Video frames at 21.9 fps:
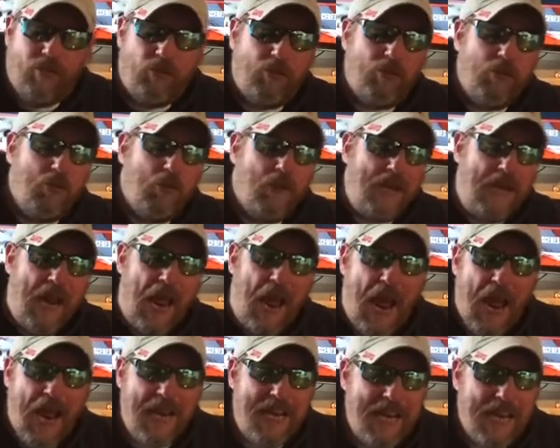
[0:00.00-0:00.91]
to an
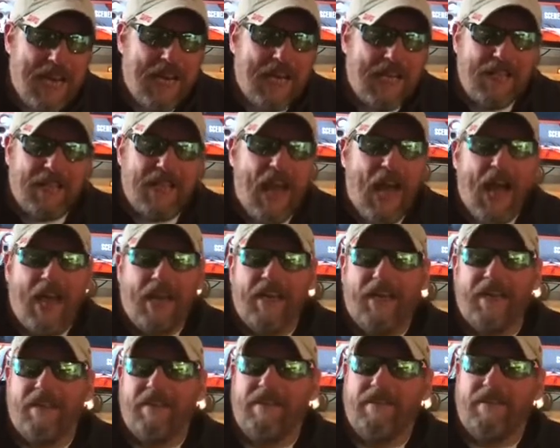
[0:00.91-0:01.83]
ending that
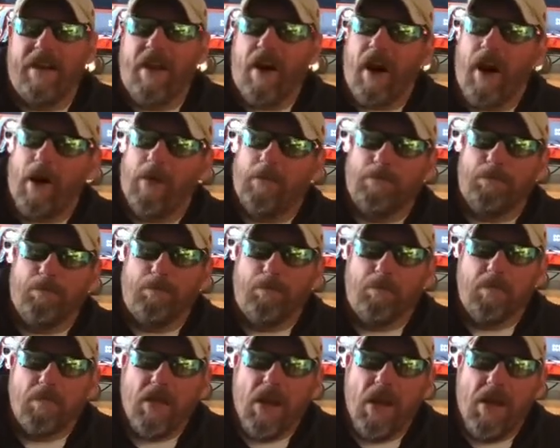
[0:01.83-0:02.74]
is
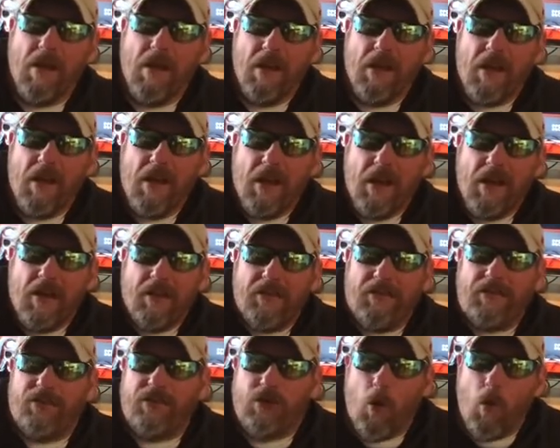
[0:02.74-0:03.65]

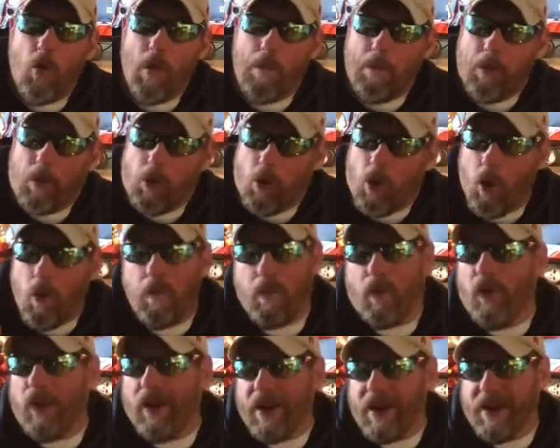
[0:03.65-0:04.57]
so
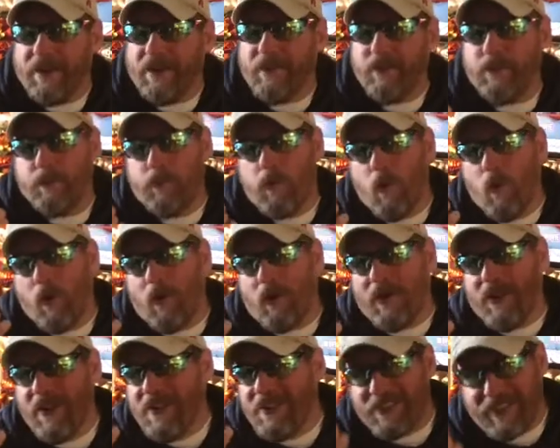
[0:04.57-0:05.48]
appropriate for
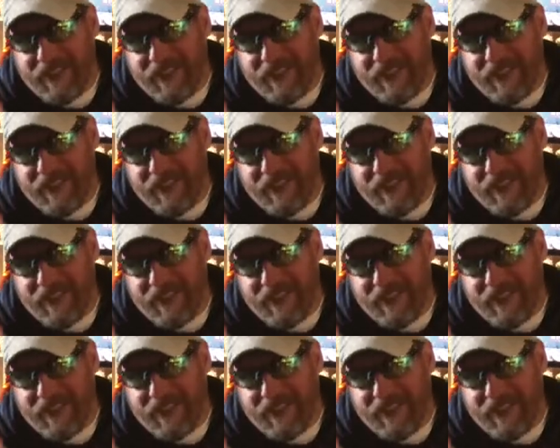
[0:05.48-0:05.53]
his